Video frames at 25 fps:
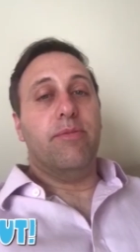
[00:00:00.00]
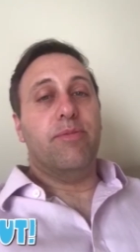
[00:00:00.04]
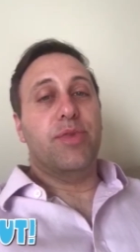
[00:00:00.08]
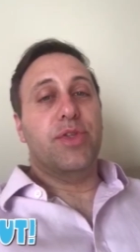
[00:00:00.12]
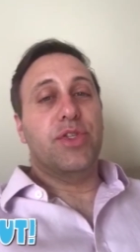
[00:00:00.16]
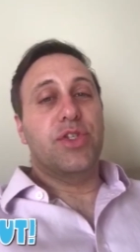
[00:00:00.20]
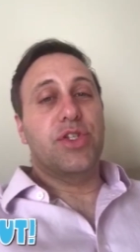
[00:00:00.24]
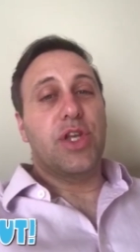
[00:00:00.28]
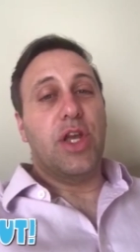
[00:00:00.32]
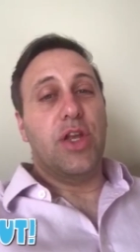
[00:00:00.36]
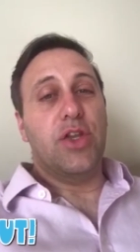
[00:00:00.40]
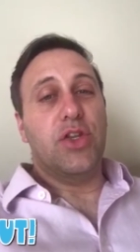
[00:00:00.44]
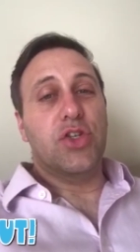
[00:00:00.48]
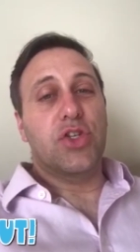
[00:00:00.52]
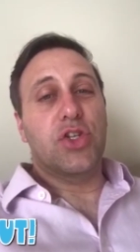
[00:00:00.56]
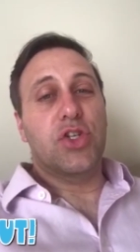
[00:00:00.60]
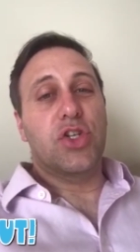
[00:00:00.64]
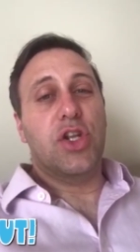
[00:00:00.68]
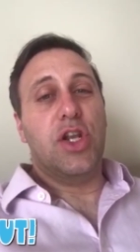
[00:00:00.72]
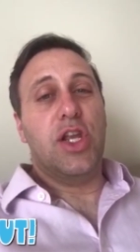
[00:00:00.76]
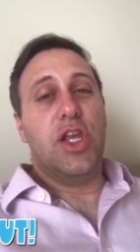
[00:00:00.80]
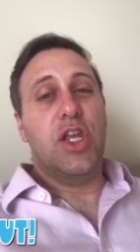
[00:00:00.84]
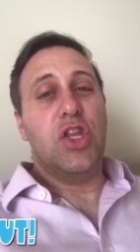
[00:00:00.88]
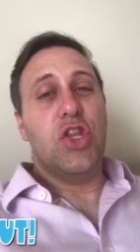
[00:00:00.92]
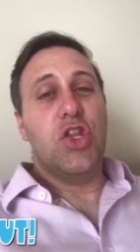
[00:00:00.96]

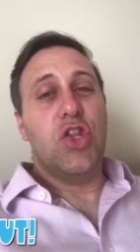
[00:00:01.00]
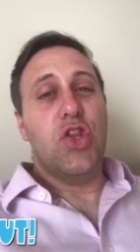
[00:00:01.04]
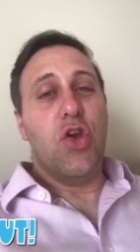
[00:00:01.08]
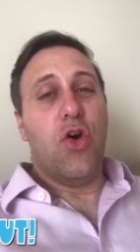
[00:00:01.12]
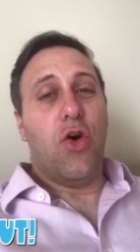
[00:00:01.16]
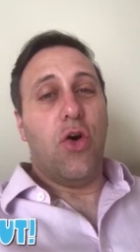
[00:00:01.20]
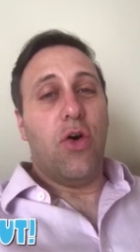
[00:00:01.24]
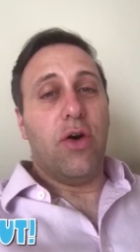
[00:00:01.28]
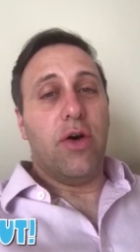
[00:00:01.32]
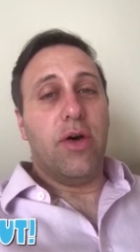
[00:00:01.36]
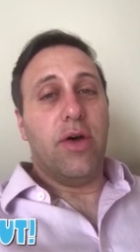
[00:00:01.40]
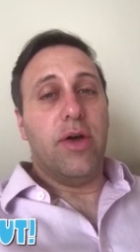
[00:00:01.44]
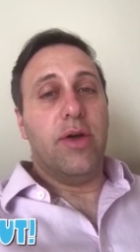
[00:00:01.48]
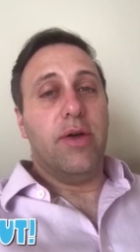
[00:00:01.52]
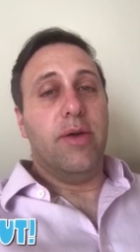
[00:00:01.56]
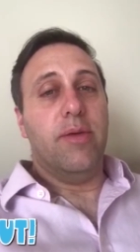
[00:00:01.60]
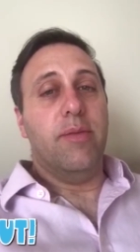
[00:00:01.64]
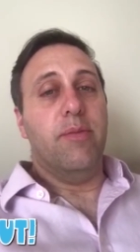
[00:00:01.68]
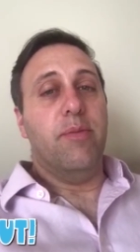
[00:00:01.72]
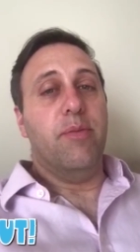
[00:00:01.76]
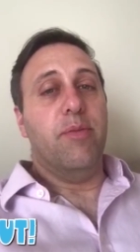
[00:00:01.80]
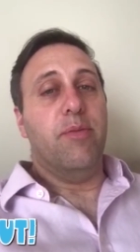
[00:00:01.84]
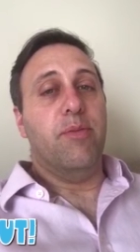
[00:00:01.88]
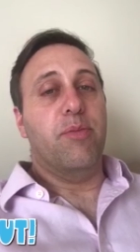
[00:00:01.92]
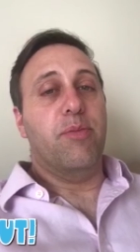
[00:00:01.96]
Potentially not
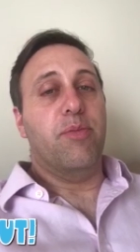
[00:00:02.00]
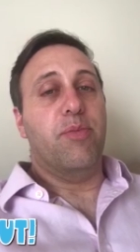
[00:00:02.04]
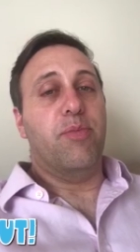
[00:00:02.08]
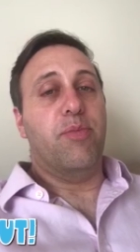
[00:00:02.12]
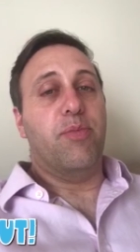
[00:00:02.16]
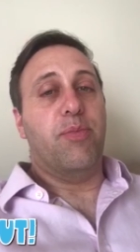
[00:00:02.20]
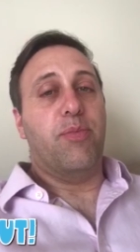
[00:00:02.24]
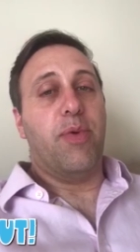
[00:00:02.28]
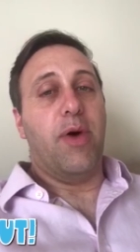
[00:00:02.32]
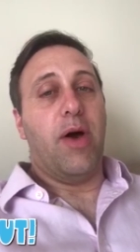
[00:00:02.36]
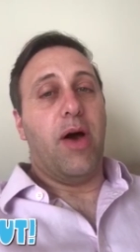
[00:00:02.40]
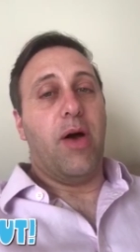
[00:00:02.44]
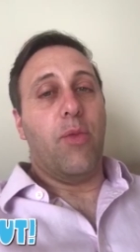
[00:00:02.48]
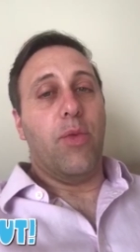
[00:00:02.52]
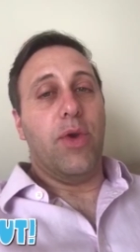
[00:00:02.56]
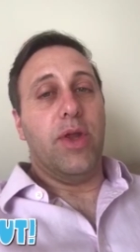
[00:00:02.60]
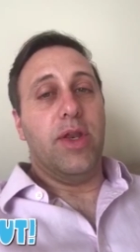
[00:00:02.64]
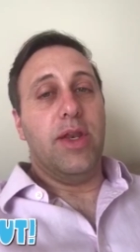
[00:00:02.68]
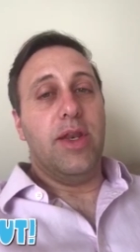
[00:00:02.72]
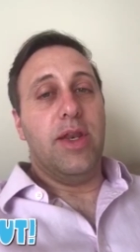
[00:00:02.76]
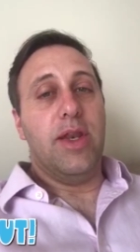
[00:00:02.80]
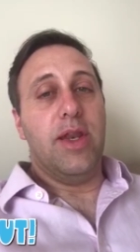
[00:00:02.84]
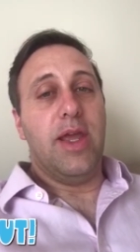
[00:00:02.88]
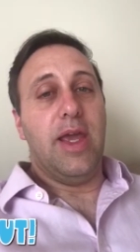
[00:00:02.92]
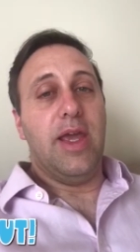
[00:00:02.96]
but we
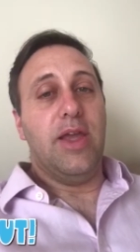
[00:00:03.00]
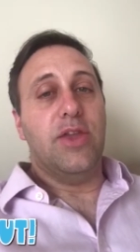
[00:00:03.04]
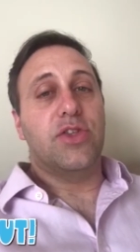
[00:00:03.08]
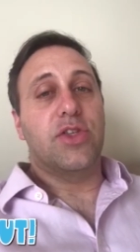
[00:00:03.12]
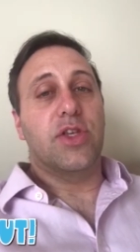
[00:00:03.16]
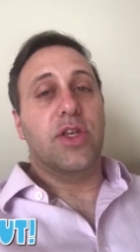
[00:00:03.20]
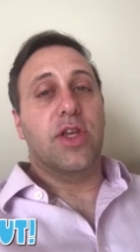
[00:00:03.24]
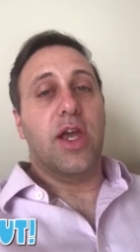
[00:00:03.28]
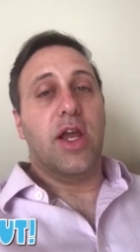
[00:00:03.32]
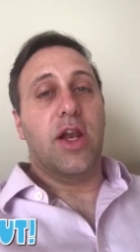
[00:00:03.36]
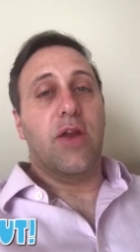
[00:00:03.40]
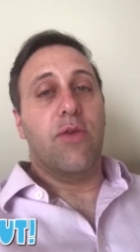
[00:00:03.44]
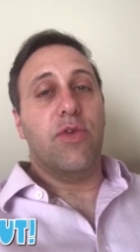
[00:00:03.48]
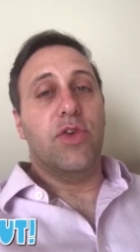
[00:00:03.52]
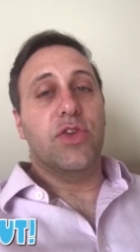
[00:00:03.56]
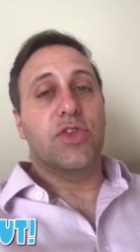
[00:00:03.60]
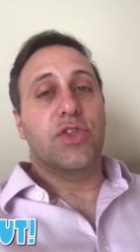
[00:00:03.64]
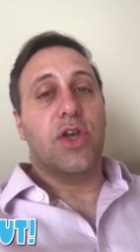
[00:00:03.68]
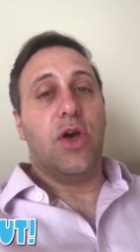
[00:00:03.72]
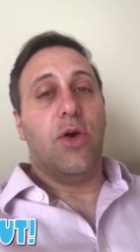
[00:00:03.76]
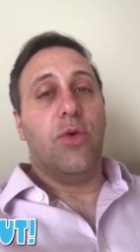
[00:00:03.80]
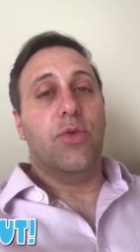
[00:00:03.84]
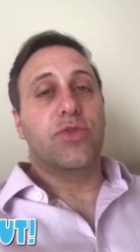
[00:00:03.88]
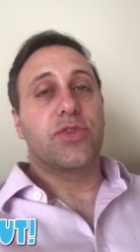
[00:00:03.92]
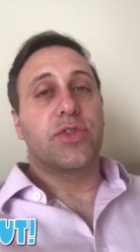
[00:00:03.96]
need to get a
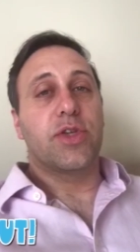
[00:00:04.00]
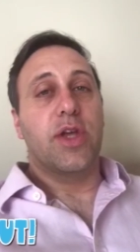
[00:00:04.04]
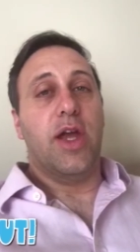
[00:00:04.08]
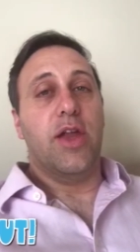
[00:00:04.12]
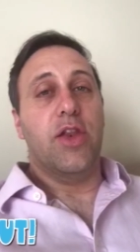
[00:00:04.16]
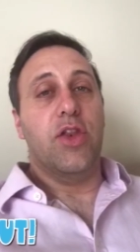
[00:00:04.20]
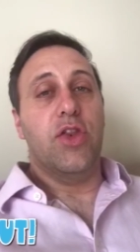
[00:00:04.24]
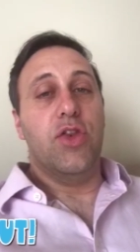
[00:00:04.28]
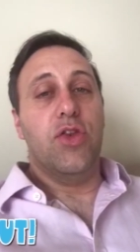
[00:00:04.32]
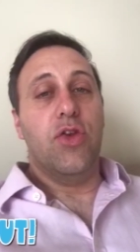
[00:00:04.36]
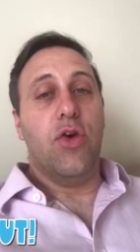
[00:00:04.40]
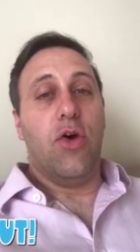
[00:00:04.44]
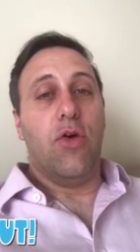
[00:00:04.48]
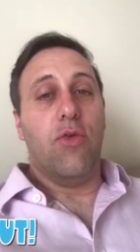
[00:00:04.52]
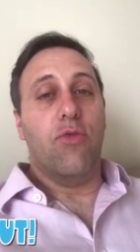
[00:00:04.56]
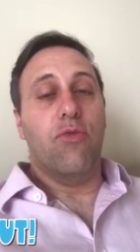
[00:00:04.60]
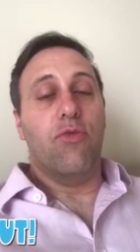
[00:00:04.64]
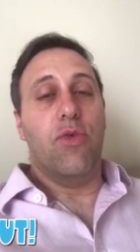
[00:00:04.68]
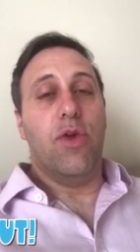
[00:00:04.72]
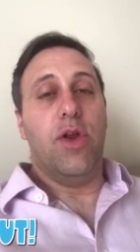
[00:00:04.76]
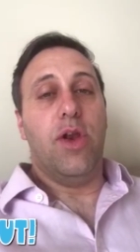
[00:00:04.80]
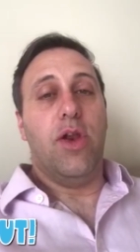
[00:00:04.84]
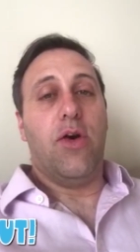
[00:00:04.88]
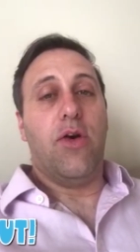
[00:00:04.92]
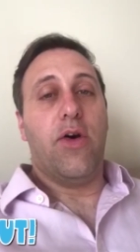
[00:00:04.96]
result and not
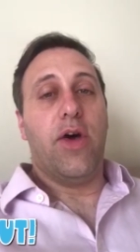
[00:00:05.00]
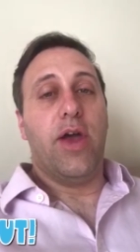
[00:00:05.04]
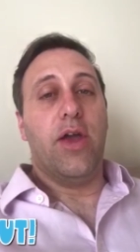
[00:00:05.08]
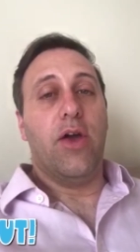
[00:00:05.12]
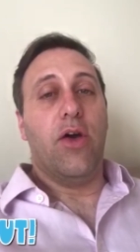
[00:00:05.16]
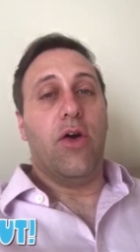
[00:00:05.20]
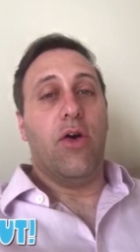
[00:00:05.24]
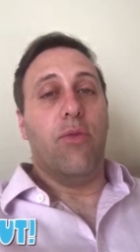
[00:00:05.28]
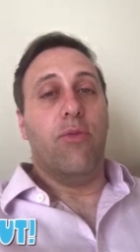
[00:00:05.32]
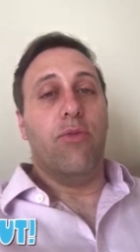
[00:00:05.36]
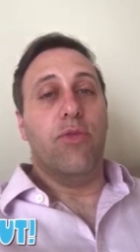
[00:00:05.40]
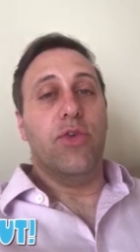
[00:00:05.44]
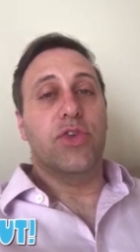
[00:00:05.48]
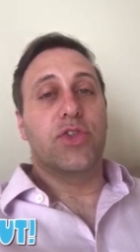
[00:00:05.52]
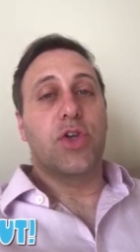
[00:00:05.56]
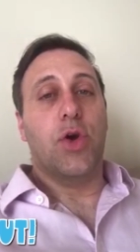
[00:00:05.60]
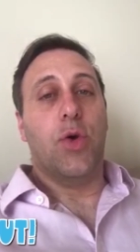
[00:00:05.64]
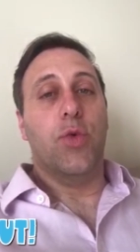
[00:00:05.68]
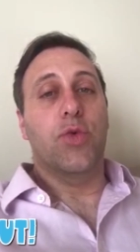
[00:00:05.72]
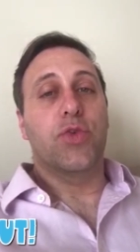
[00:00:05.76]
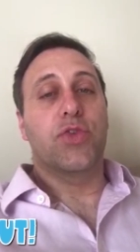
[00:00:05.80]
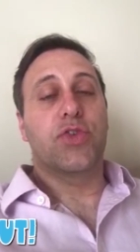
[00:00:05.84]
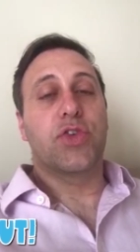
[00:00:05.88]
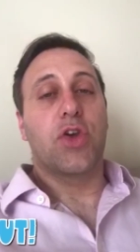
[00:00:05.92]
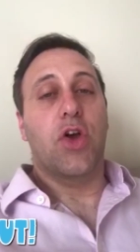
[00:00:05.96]
rely on
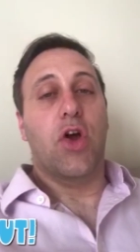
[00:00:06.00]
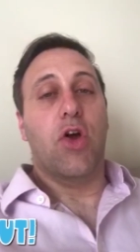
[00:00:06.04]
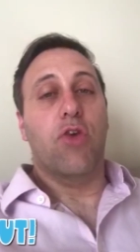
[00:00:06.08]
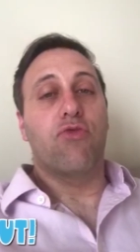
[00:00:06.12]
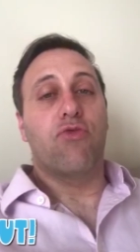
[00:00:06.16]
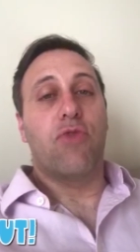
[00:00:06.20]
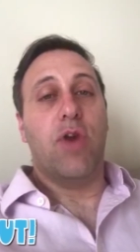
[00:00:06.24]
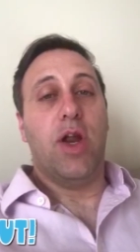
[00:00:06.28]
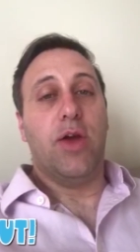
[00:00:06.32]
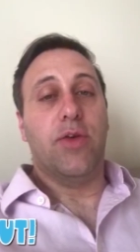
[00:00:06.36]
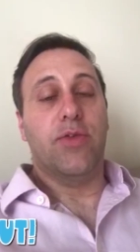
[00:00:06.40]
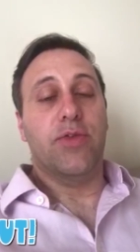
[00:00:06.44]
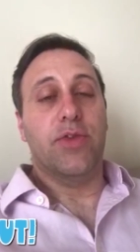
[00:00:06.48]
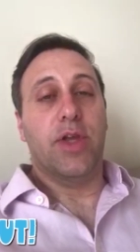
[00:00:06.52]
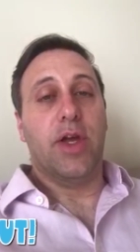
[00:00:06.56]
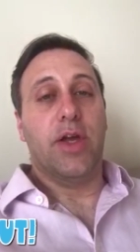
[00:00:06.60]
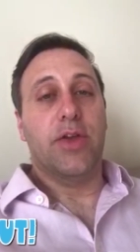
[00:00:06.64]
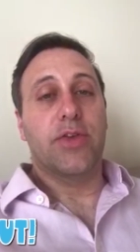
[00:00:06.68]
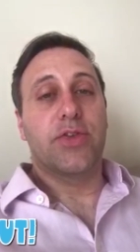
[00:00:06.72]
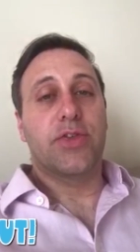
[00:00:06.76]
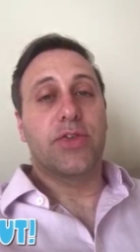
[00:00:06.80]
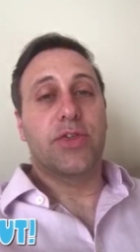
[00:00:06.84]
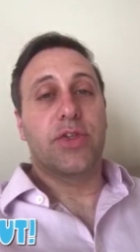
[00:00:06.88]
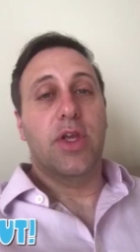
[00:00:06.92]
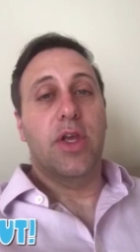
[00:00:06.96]
results around
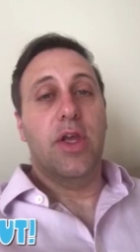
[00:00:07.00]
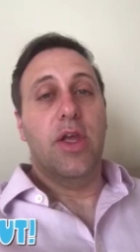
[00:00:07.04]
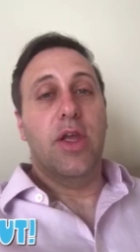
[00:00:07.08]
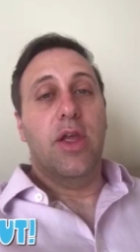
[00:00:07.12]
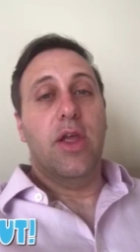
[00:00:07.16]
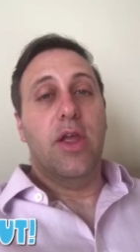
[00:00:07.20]
us.